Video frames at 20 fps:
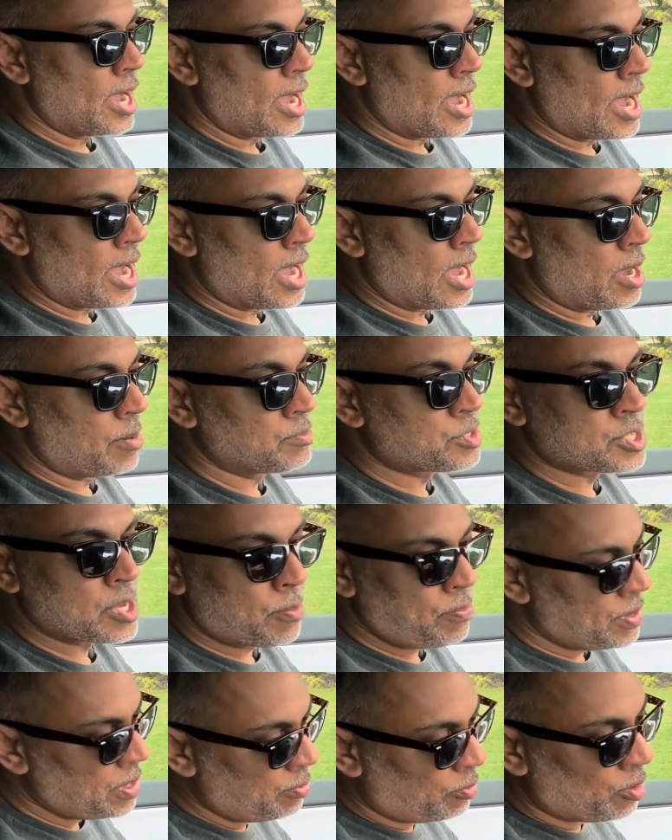Some
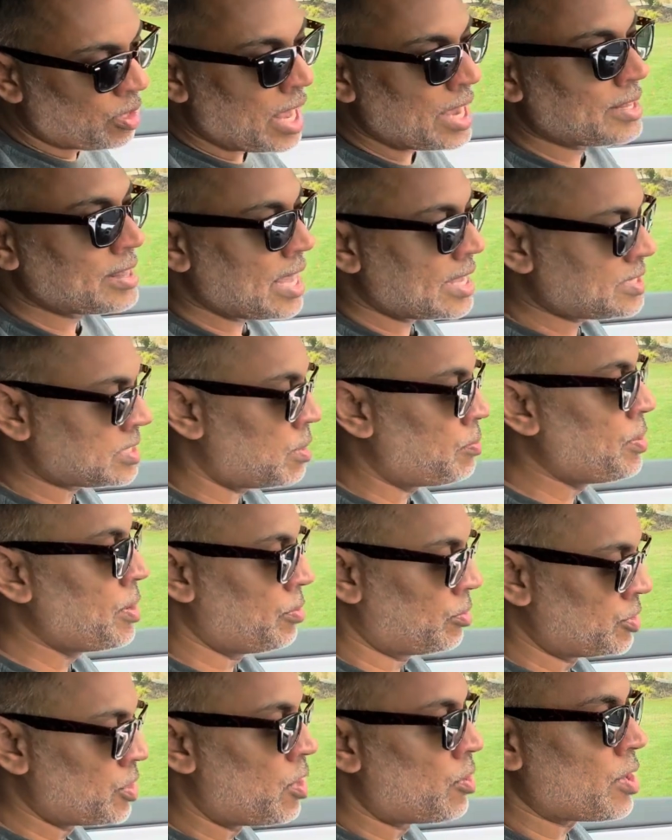people like that, some people
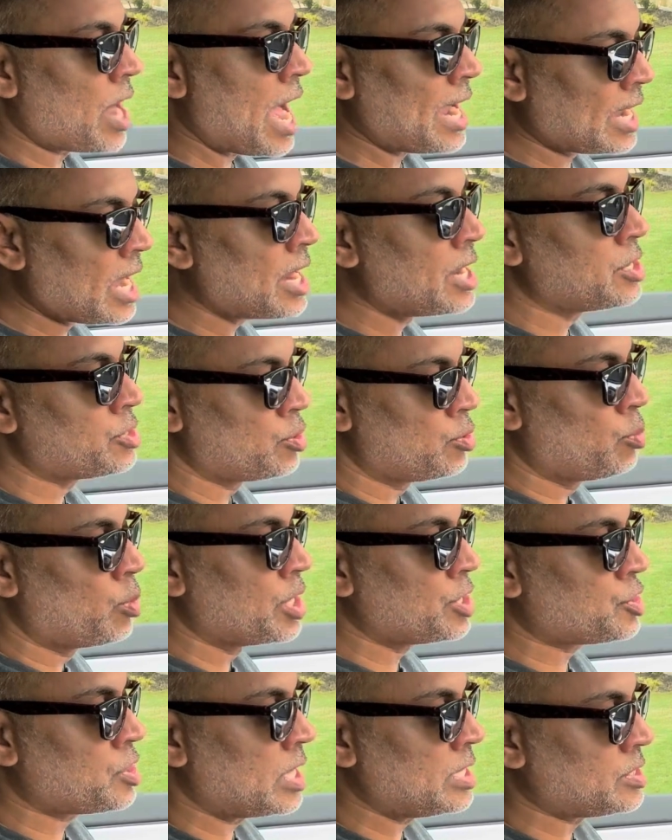don't. I kind of do
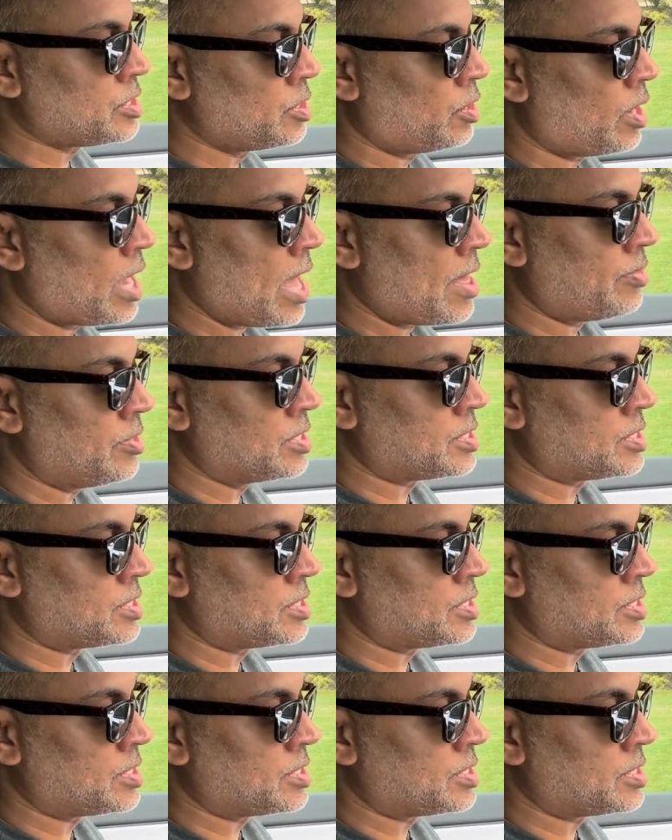wish they still had the